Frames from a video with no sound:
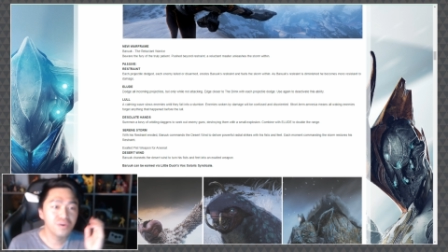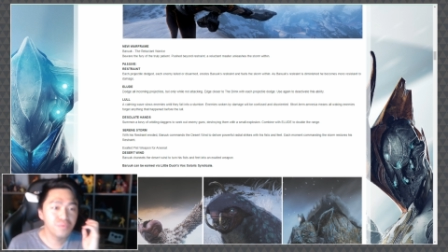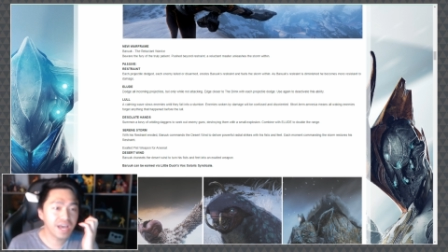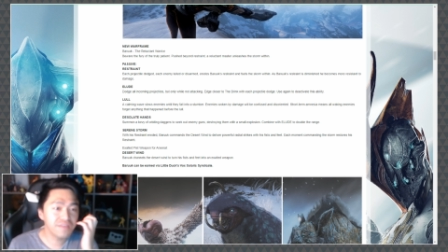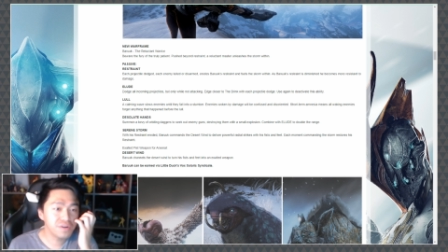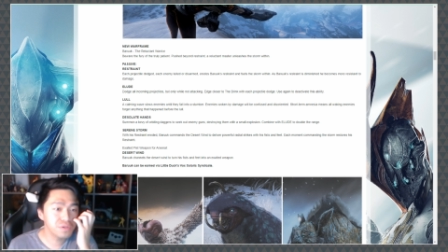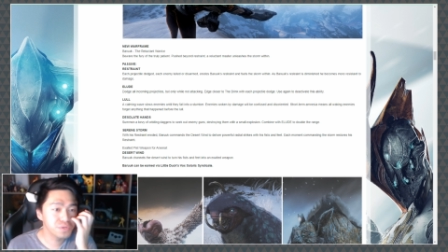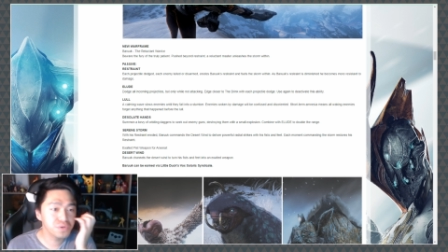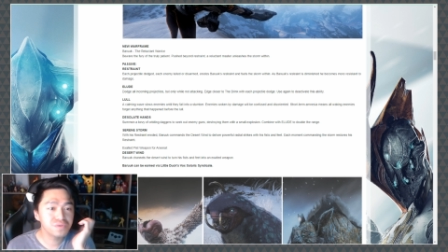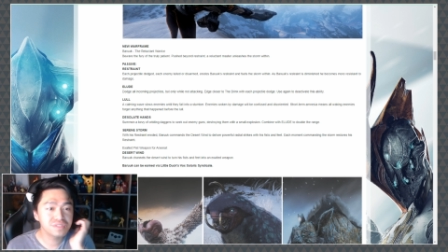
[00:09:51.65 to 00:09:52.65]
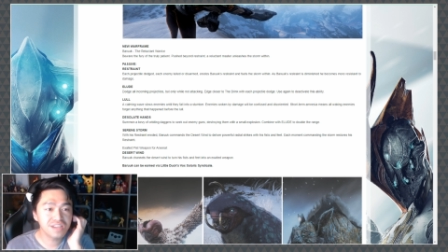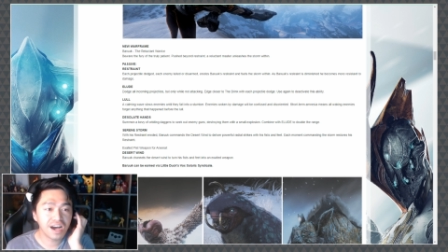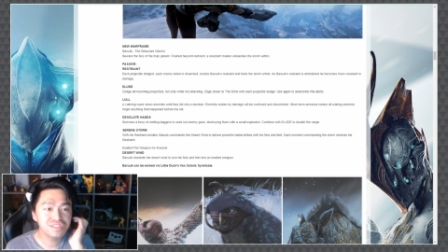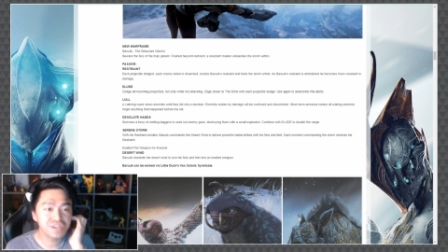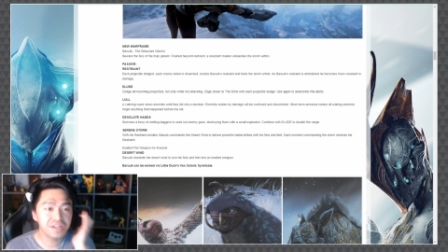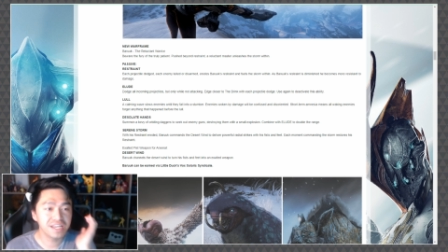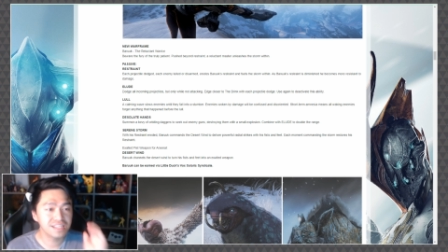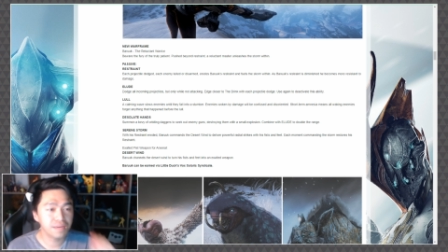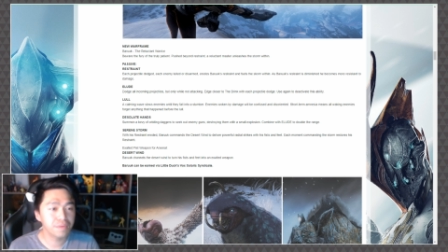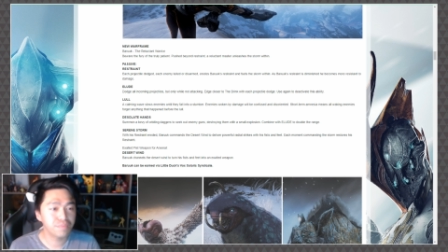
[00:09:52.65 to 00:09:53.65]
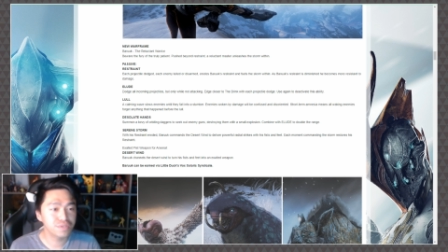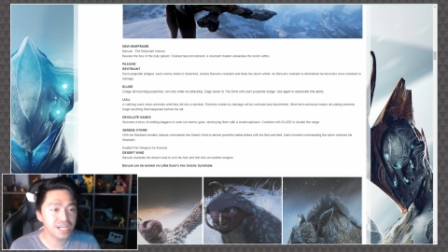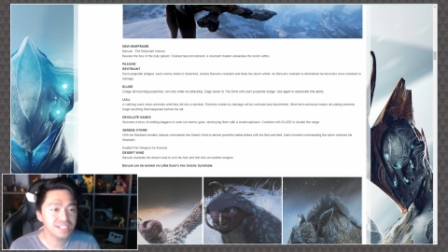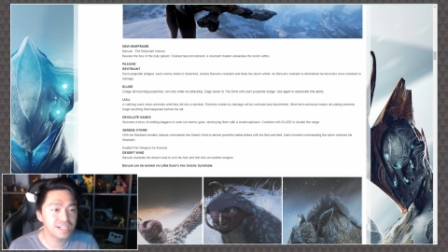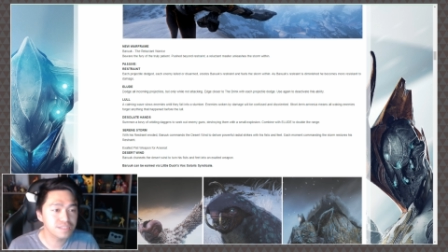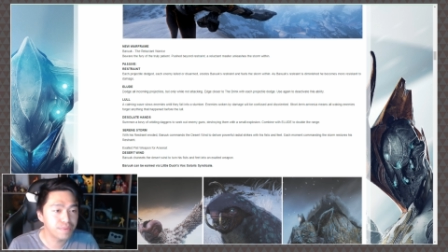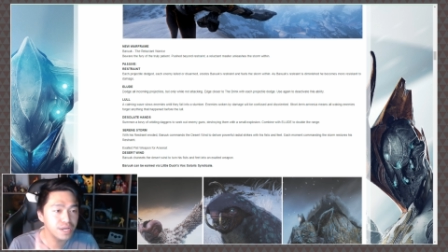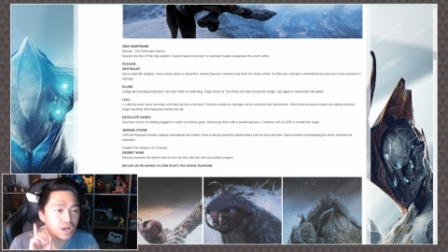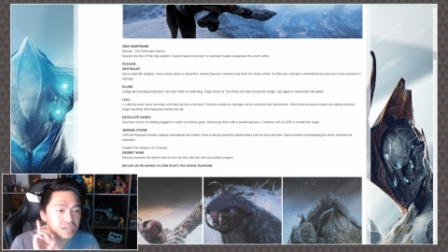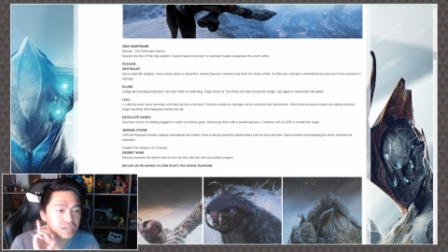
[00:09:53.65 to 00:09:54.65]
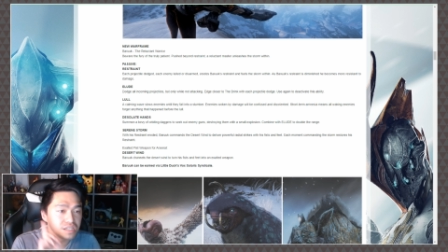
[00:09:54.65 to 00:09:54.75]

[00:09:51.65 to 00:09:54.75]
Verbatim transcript: We have Elude. Dodge all incoming projectiles, but,